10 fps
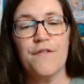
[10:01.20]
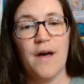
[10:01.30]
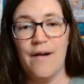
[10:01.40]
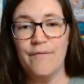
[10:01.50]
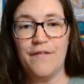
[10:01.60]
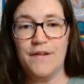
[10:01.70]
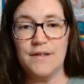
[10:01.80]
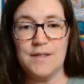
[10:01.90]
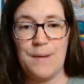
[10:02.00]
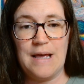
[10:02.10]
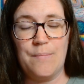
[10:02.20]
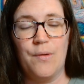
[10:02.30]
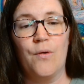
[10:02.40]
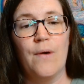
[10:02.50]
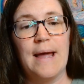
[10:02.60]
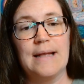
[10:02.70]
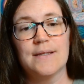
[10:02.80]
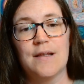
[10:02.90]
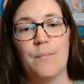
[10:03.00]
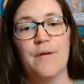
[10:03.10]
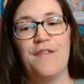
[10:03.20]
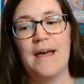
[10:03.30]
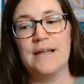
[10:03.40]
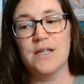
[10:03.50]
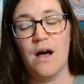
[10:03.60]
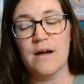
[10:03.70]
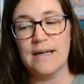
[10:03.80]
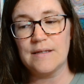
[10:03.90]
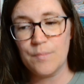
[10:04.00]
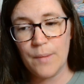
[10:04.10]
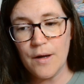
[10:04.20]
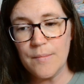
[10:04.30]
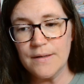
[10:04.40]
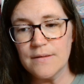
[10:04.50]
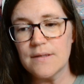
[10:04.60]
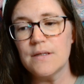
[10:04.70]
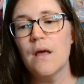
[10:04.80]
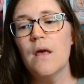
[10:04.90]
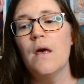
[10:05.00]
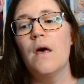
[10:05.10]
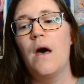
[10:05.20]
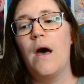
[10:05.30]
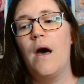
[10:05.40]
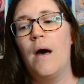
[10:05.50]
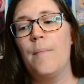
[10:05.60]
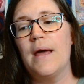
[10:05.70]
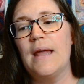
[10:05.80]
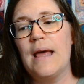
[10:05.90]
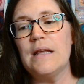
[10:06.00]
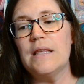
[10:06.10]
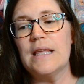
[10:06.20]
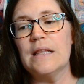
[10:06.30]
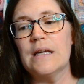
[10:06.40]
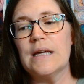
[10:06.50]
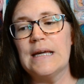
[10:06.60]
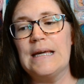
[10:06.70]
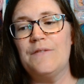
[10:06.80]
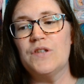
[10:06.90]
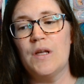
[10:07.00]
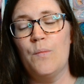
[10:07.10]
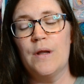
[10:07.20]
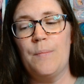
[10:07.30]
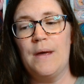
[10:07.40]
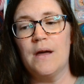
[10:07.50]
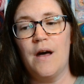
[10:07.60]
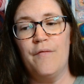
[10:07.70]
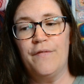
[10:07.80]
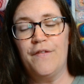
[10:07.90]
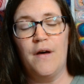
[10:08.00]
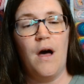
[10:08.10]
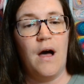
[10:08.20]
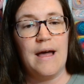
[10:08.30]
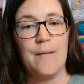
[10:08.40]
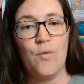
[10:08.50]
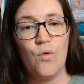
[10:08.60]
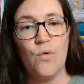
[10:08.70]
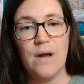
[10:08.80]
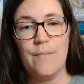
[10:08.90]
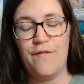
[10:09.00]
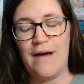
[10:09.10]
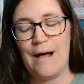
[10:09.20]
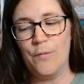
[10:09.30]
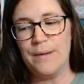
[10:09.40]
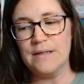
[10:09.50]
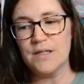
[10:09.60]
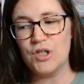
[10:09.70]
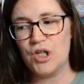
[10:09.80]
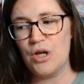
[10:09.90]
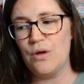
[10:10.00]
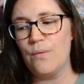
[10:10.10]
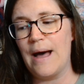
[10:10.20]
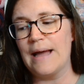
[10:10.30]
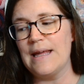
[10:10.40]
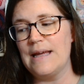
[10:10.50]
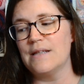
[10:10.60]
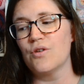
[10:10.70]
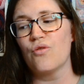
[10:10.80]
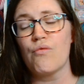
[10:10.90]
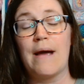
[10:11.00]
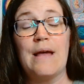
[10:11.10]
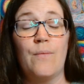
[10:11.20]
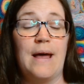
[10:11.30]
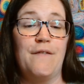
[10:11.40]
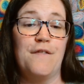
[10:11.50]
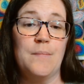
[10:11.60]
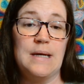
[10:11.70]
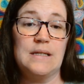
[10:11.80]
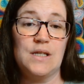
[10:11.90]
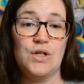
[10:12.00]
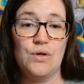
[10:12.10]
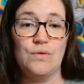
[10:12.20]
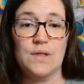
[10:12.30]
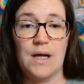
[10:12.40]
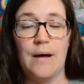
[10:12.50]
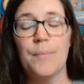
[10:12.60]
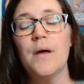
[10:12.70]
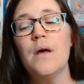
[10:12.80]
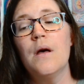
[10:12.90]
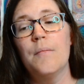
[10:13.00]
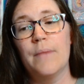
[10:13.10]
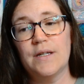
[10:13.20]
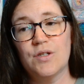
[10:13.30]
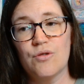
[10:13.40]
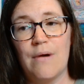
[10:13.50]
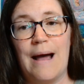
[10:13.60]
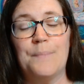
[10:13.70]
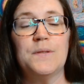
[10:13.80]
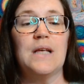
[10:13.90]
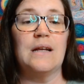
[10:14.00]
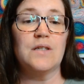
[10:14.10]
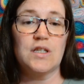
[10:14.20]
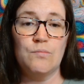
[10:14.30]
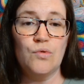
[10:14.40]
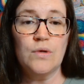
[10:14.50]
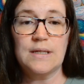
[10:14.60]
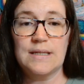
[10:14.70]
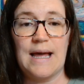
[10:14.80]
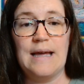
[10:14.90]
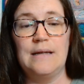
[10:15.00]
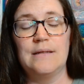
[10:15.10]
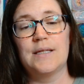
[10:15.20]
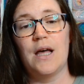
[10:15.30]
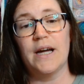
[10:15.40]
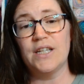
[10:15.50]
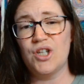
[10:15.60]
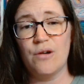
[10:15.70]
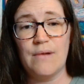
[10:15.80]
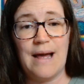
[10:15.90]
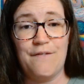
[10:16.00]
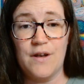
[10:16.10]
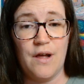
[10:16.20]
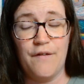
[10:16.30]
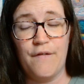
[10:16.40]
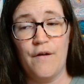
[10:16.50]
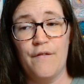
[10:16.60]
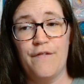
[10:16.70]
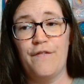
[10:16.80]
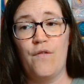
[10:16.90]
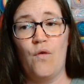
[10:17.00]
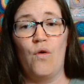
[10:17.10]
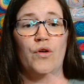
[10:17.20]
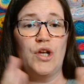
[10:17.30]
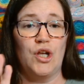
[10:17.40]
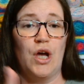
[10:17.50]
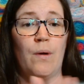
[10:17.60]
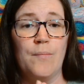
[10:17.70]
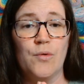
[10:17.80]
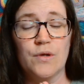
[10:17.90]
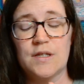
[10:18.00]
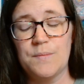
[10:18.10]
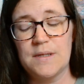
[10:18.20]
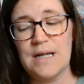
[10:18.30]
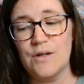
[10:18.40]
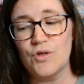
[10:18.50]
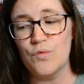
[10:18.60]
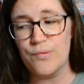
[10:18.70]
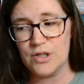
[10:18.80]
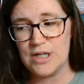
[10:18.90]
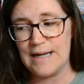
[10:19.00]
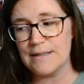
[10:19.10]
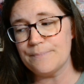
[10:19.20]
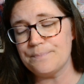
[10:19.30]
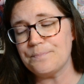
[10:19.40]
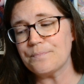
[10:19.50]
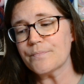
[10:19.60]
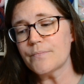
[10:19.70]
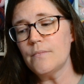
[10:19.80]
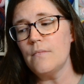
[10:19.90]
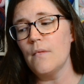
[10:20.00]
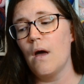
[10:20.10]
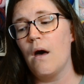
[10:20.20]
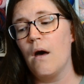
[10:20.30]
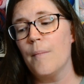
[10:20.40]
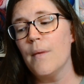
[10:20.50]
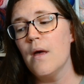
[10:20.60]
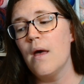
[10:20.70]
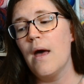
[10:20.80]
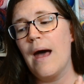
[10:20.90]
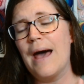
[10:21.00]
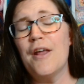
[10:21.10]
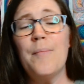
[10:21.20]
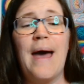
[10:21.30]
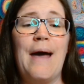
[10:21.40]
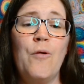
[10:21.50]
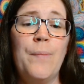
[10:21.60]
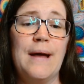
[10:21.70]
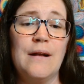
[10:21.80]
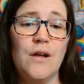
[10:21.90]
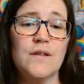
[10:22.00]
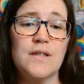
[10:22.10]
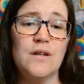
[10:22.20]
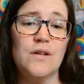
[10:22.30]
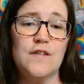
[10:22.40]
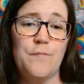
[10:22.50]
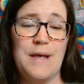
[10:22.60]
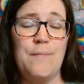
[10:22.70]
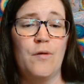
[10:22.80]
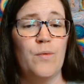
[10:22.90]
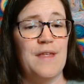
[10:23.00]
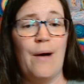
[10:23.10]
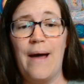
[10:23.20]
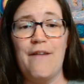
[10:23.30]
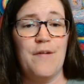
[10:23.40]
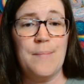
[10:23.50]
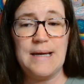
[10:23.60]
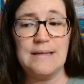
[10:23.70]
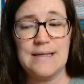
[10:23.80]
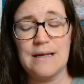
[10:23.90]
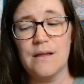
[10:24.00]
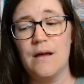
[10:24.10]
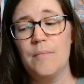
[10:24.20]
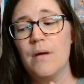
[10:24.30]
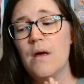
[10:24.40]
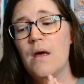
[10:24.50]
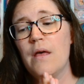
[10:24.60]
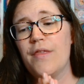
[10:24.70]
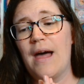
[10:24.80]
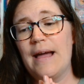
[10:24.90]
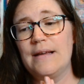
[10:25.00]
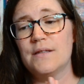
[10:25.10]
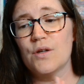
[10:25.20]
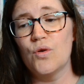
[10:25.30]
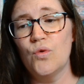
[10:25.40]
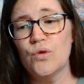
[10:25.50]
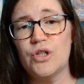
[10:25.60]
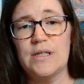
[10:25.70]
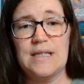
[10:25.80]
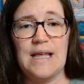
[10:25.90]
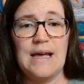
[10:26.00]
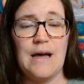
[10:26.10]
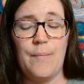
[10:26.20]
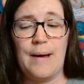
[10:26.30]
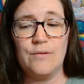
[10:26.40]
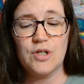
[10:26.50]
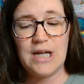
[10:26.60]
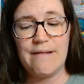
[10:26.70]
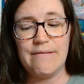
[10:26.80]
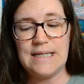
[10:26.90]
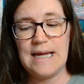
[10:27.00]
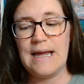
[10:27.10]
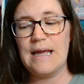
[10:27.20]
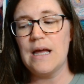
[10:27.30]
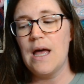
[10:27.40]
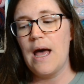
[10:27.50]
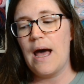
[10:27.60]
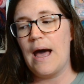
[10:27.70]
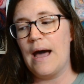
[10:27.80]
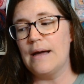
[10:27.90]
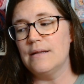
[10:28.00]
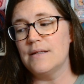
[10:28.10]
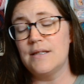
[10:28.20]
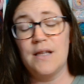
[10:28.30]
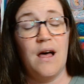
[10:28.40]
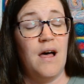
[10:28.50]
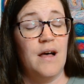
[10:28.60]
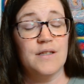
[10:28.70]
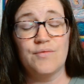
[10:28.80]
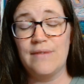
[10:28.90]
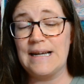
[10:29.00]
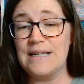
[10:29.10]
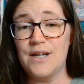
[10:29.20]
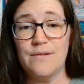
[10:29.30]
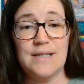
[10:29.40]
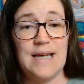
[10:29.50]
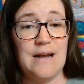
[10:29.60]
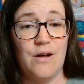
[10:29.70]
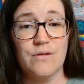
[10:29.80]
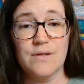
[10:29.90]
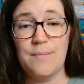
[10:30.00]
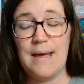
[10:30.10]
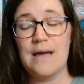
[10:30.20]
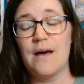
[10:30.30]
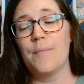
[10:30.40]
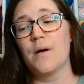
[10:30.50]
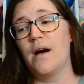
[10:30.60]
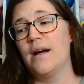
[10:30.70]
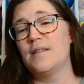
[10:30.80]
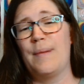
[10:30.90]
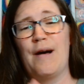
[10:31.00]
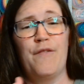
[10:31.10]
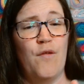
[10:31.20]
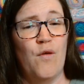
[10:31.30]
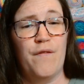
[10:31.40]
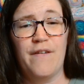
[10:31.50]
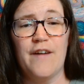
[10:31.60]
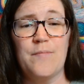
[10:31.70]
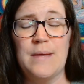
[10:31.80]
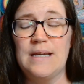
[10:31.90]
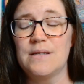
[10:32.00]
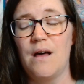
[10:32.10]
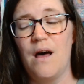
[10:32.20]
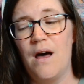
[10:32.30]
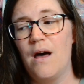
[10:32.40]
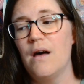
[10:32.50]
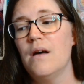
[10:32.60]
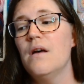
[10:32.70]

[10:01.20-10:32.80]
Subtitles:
comfort to people in some of their darkest moments. And anything that can give someone a bit of comfort, I am all up for helping to do. And it is a great way for me to use up my scraps and smaller skeins that I don't have enough of for, you know, a more substantial project. And I'm helping lots and lots of people without ever meeting them. That is the gorgeous thing about charity. And the hearts really don't take long to make up, guys. About 4 or 5 minutes a heart.